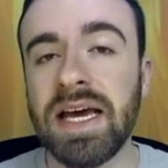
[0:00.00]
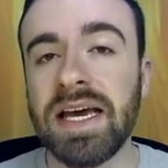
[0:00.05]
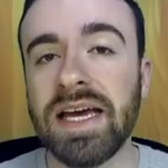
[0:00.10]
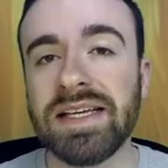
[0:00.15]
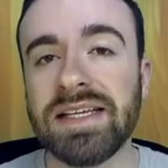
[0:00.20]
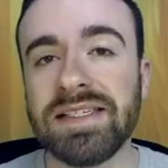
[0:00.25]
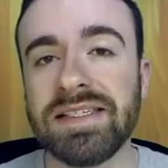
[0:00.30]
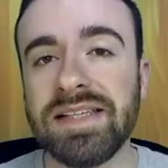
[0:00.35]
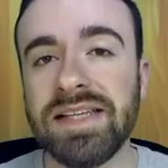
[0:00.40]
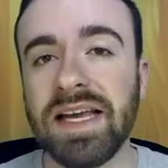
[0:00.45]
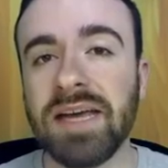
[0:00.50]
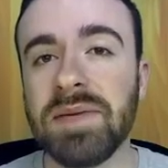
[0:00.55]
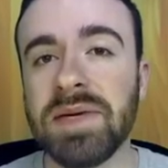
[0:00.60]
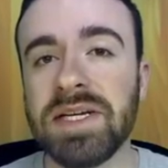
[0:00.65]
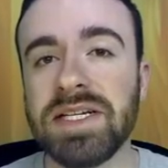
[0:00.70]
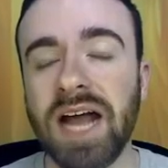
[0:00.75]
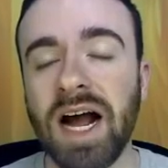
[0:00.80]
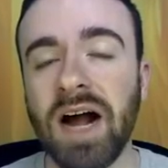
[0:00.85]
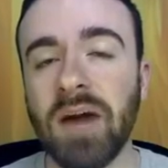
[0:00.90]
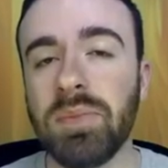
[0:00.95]
His
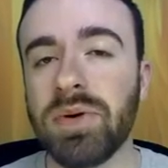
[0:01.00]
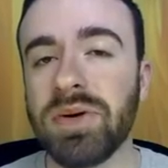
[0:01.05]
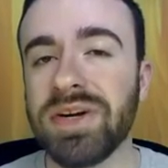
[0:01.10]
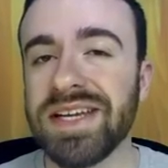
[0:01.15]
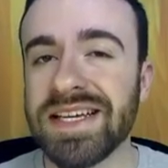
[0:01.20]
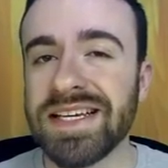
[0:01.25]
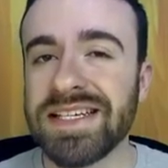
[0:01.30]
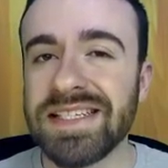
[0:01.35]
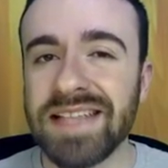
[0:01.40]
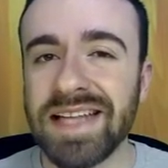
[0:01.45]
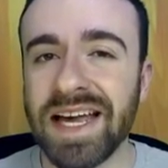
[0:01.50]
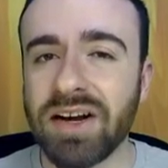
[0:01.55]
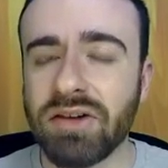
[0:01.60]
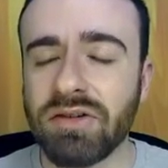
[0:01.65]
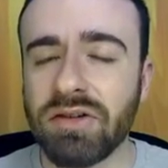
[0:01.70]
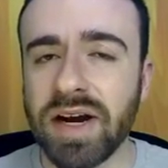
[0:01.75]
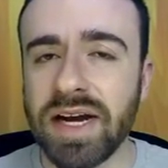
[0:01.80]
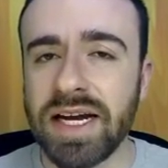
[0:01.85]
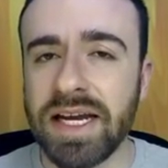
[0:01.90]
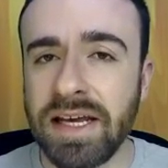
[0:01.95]
damage output isn't that
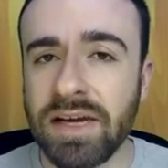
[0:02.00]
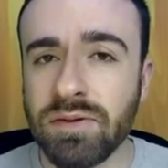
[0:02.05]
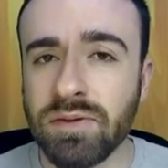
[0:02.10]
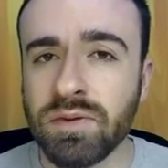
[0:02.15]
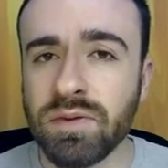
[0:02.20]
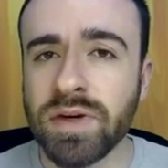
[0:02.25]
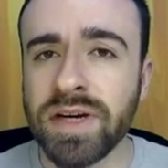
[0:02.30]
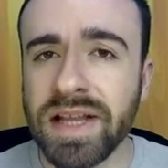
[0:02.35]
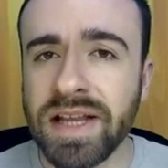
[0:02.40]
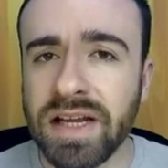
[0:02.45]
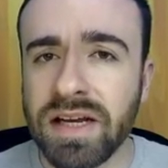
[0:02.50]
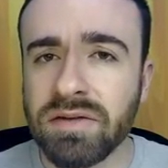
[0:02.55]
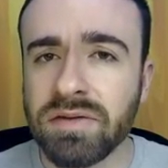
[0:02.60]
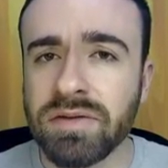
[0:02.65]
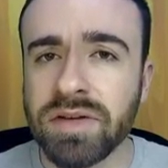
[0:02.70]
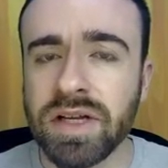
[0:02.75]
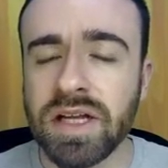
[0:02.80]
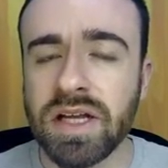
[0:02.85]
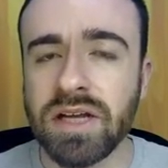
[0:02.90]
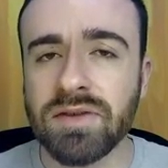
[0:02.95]
great. He really
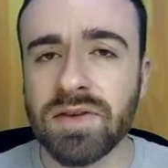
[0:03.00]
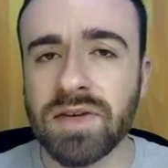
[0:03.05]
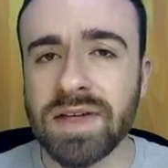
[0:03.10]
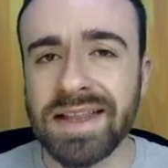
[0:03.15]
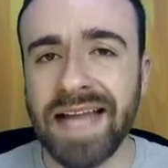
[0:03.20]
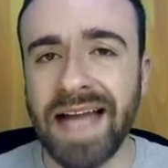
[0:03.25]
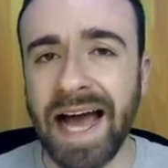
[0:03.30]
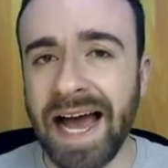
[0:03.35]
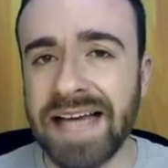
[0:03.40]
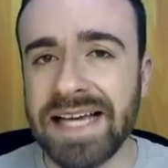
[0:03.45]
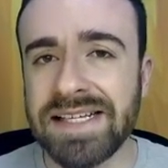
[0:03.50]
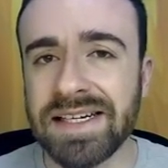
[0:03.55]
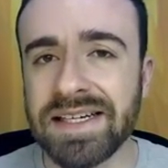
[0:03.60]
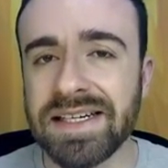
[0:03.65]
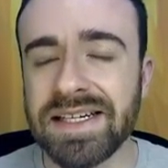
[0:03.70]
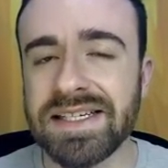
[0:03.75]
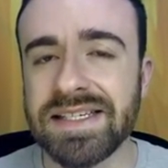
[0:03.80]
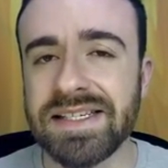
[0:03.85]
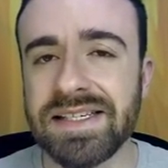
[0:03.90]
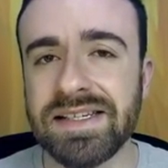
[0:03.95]
relies
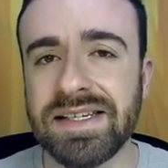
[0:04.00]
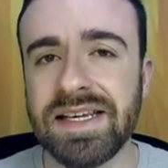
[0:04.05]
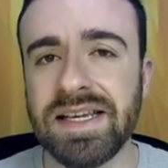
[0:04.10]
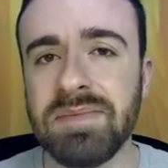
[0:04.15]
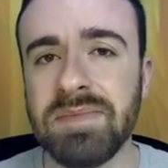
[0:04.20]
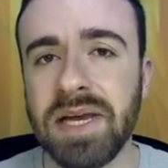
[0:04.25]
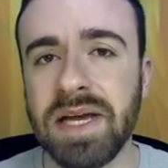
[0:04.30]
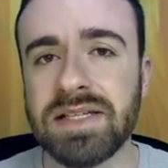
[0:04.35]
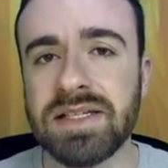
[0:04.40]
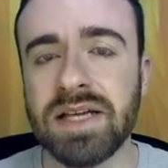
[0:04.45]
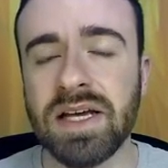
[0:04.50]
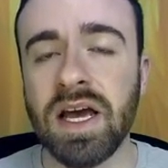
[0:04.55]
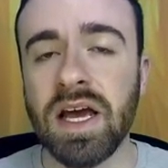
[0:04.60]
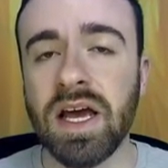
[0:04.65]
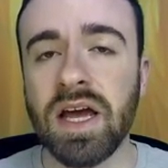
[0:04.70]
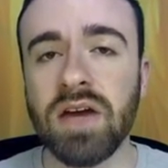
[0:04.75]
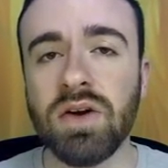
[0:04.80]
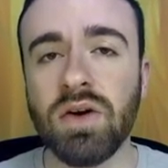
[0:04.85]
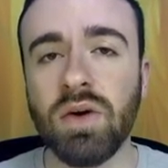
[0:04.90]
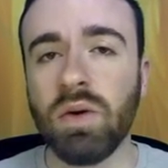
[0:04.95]
on his teammates
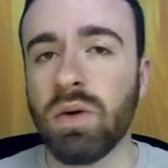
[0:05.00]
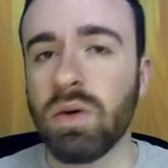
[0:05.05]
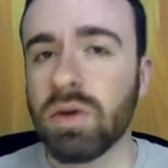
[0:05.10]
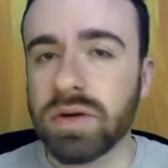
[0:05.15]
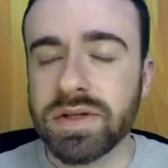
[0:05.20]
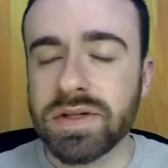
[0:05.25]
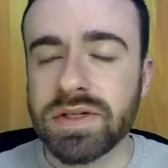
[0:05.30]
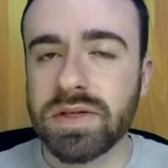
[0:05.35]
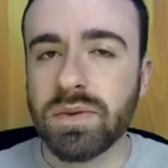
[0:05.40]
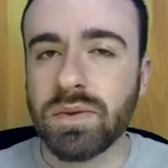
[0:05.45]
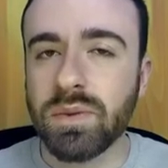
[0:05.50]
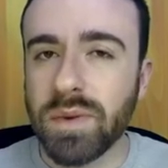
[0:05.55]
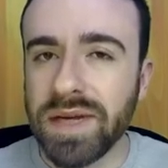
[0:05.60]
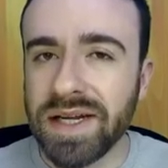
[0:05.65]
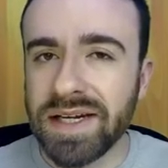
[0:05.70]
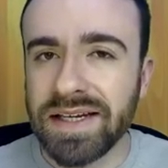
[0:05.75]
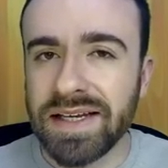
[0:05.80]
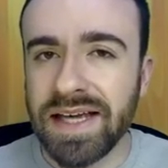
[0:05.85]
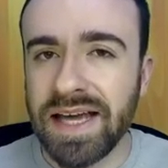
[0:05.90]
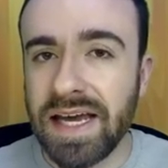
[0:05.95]
in order to
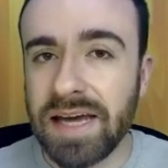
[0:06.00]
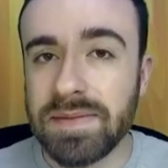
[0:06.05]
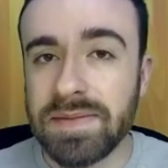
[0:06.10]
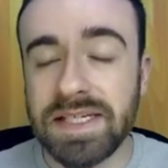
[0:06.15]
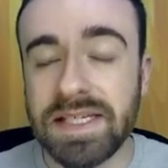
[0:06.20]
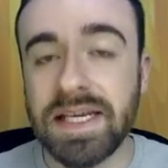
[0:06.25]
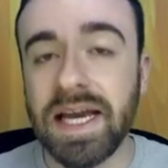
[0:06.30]
win games.